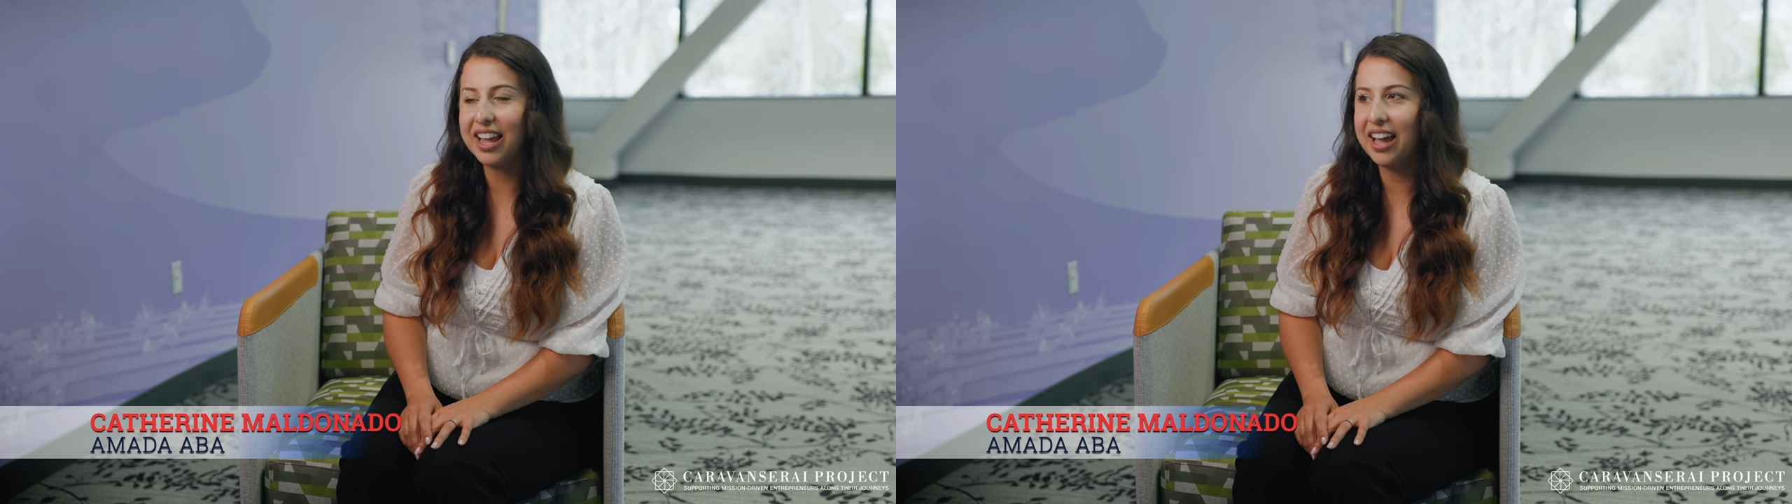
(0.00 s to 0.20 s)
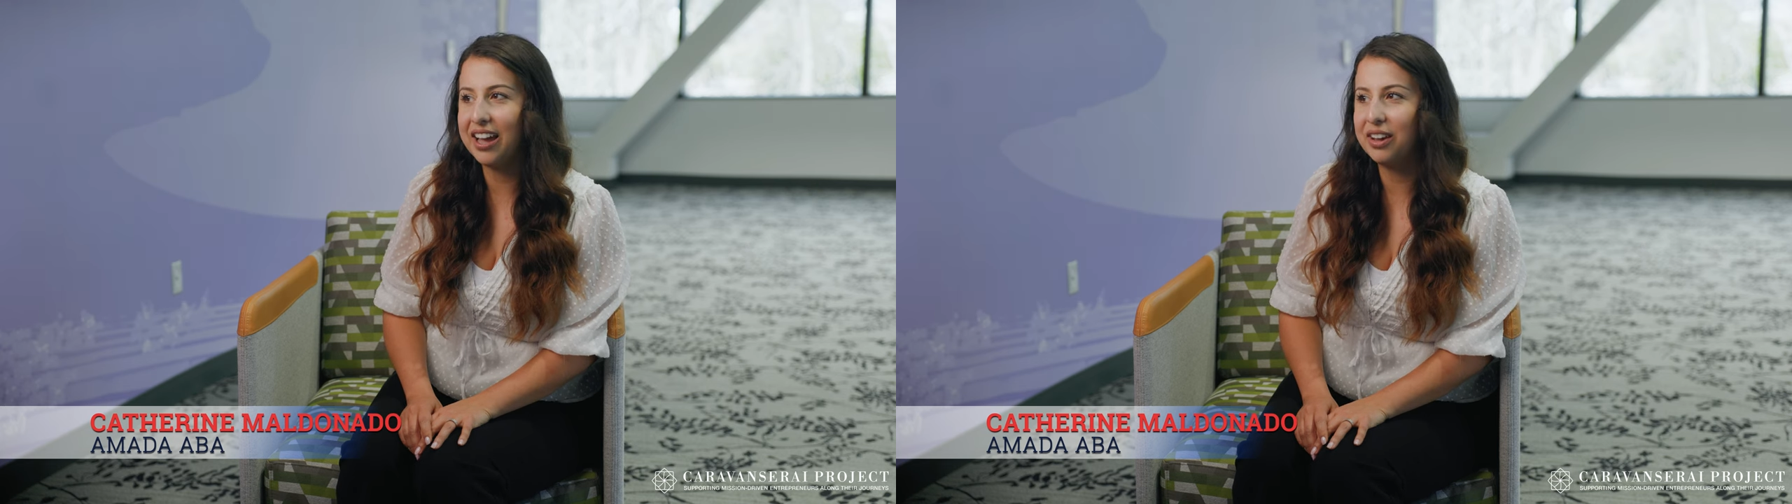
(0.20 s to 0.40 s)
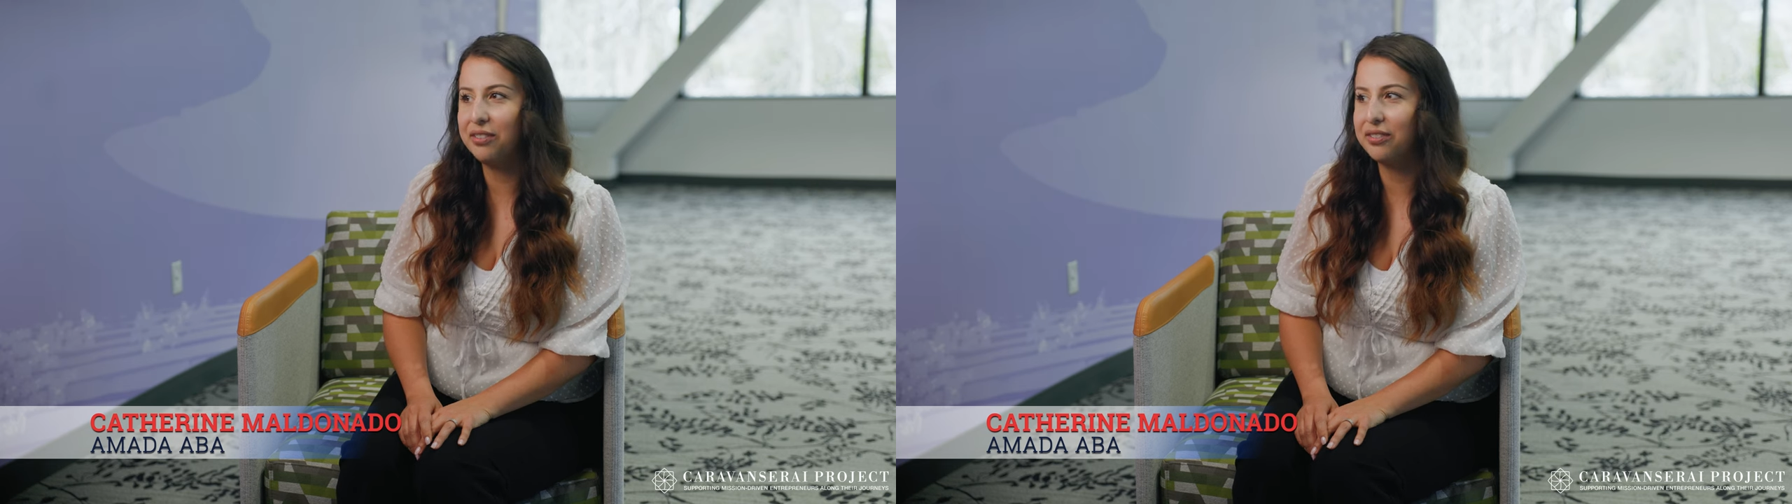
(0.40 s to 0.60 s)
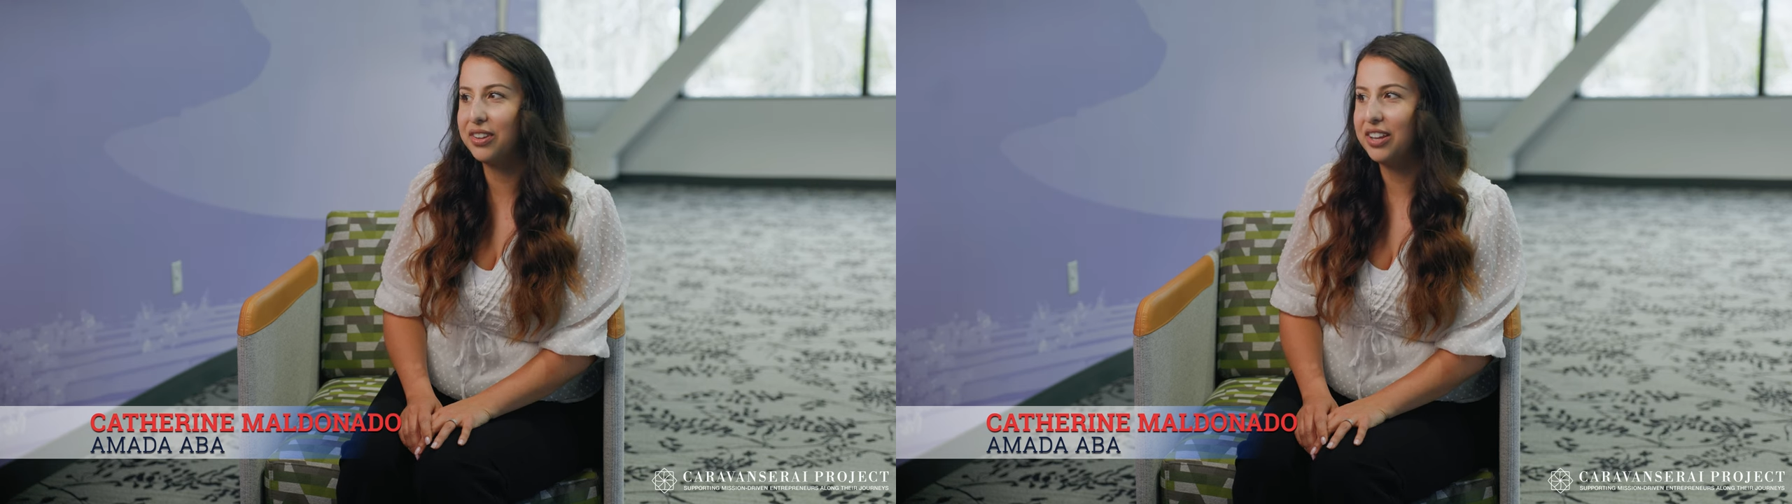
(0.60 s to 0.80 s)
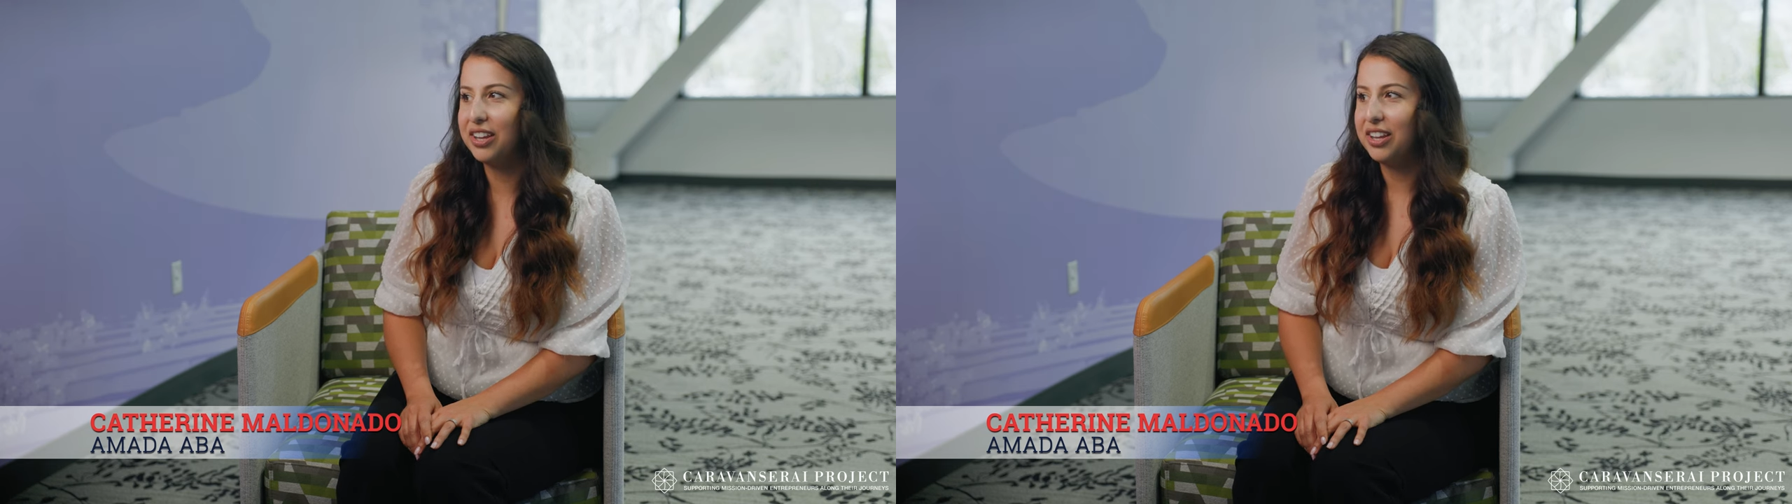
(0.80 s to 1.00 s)

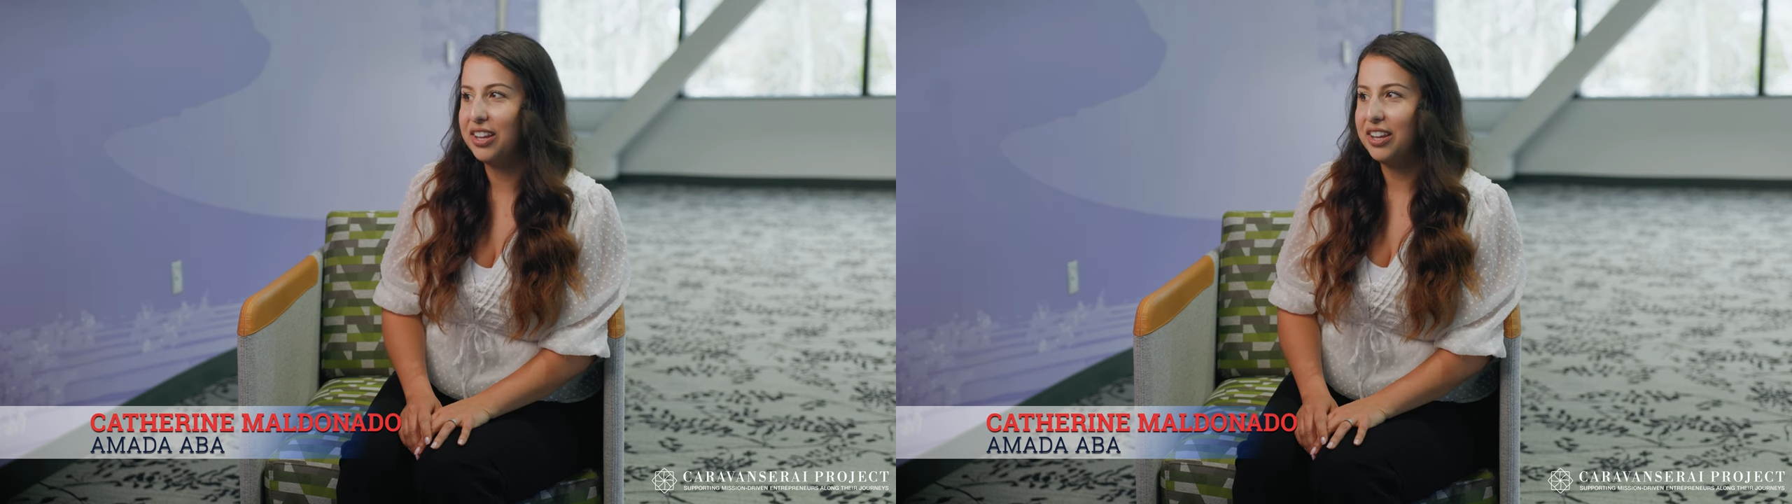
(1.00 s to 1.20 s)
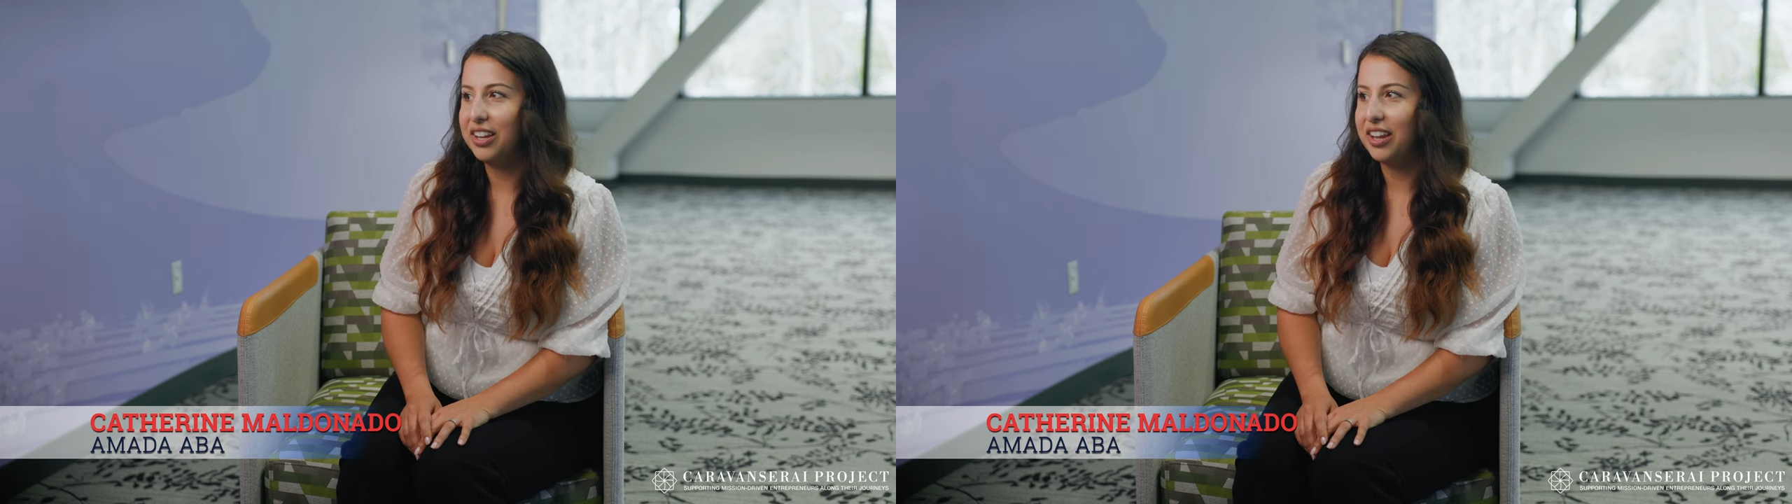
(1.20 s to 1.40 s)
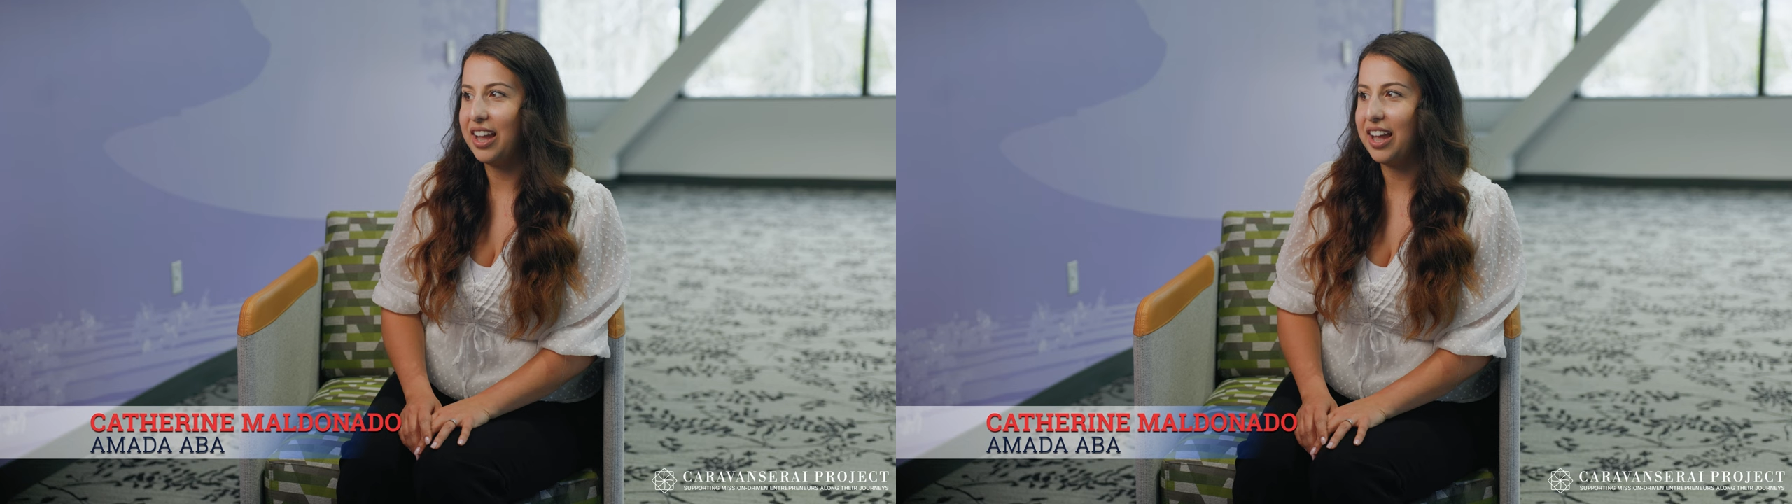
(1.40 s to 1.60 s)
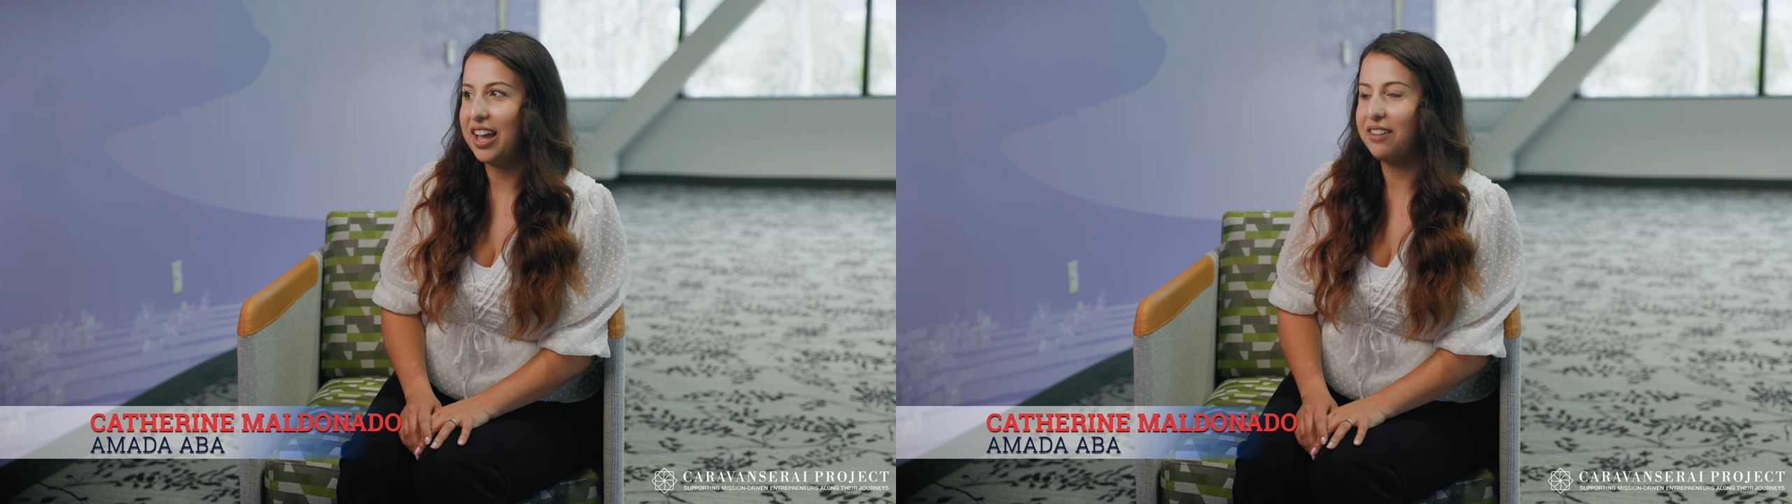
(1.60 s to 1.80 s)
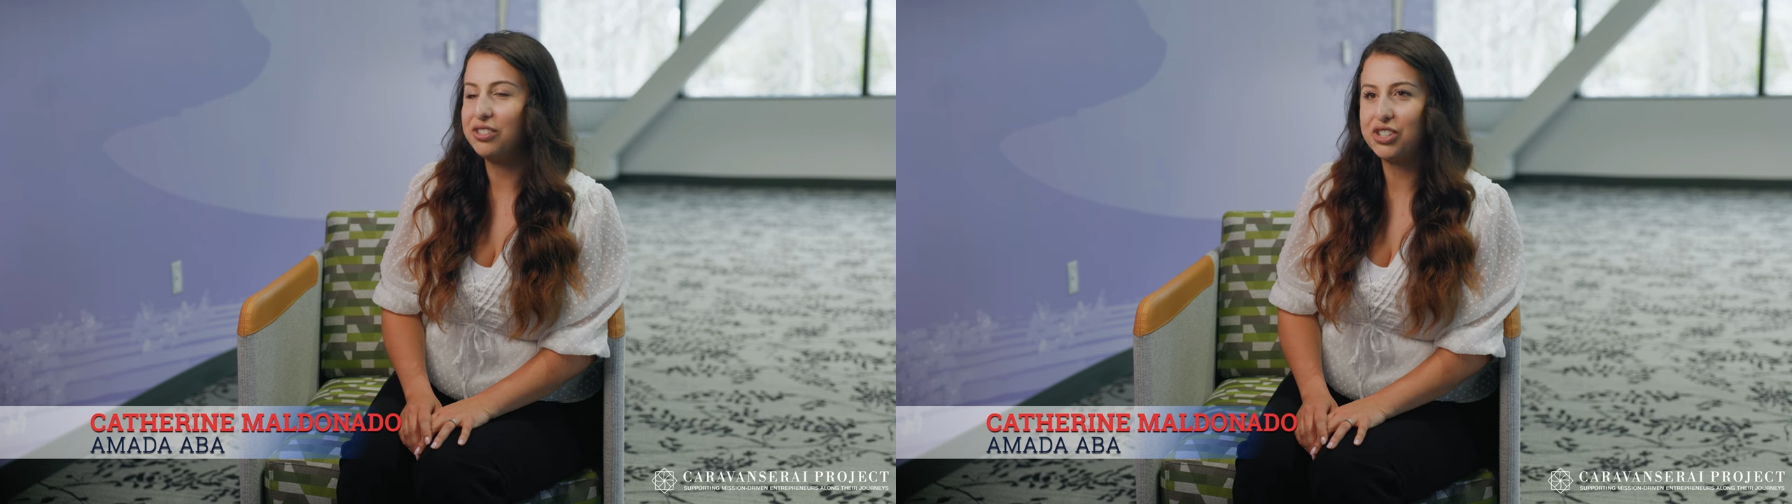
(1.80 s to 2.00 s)

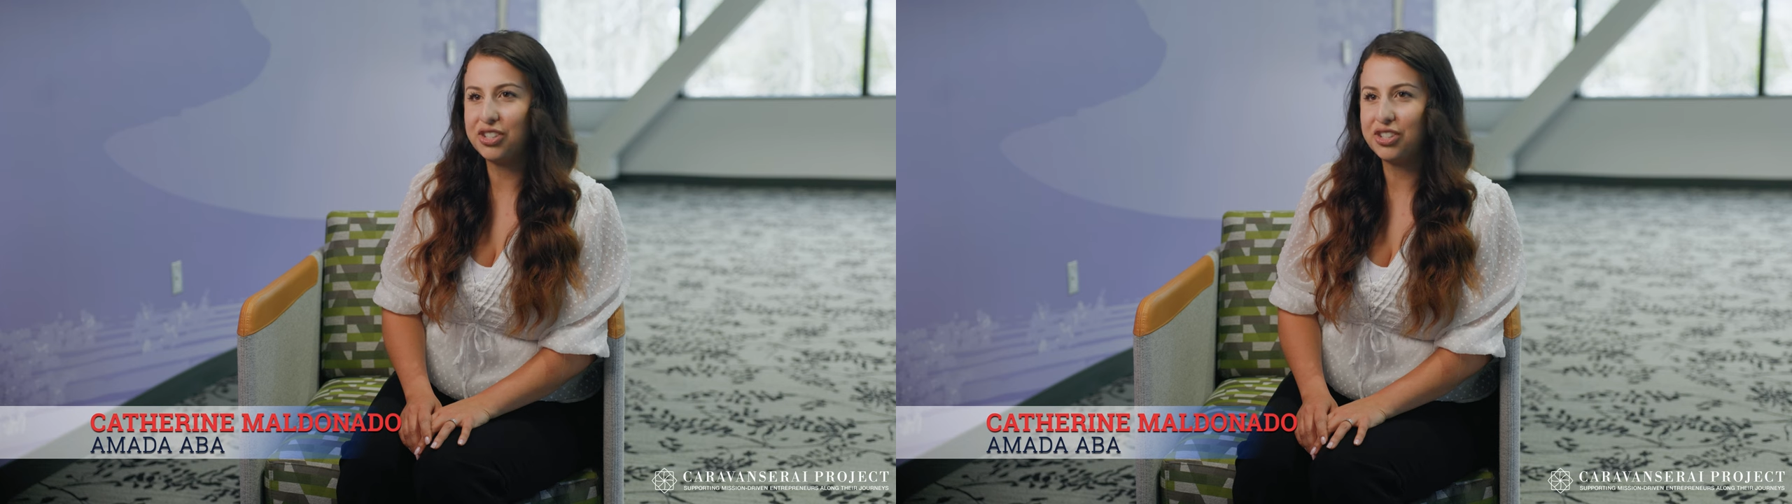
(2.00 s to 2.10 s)
have